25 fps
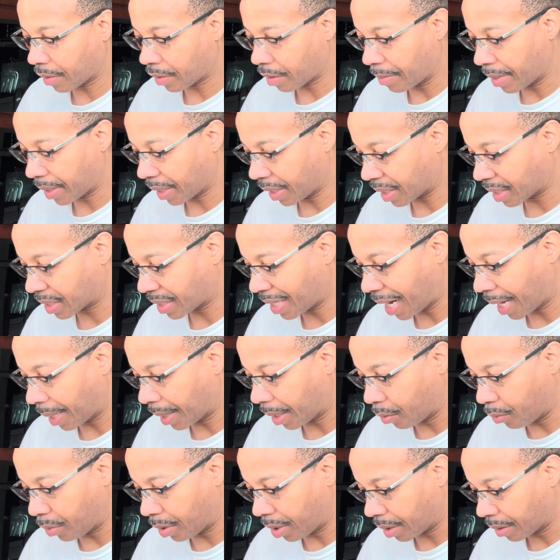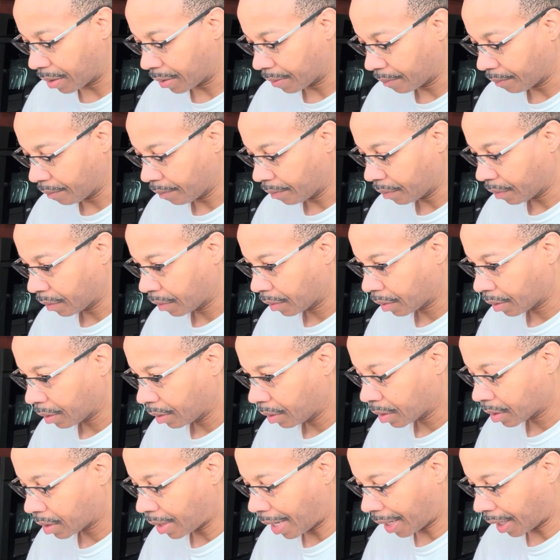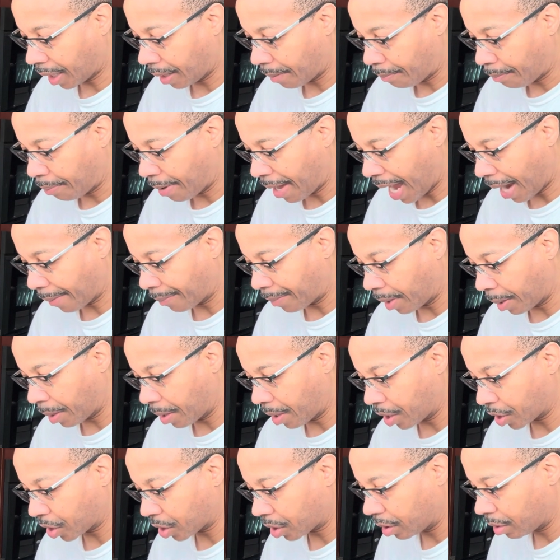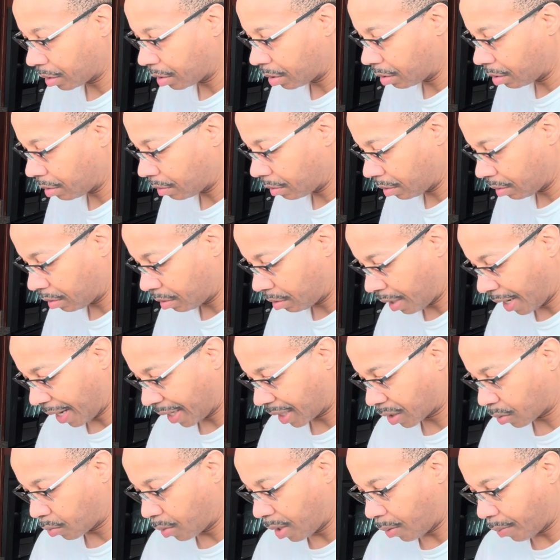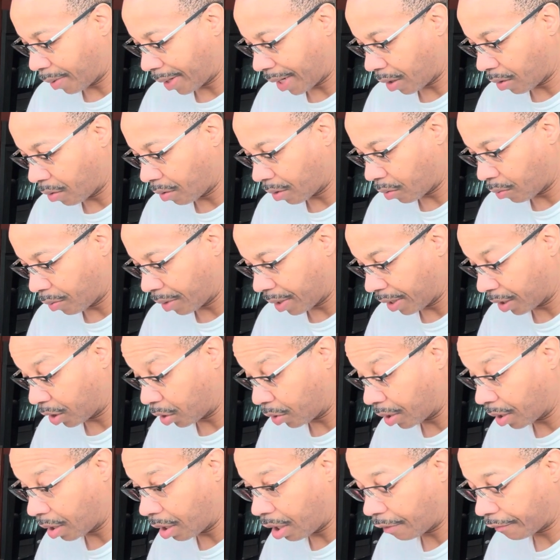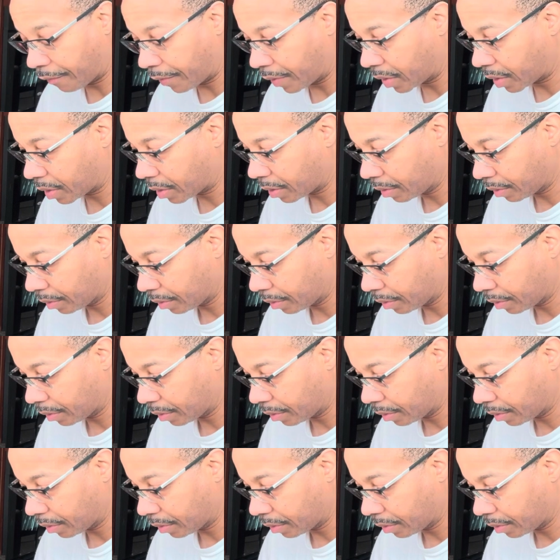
to make a salad with, so I can pack my lunch next week when I go into the office.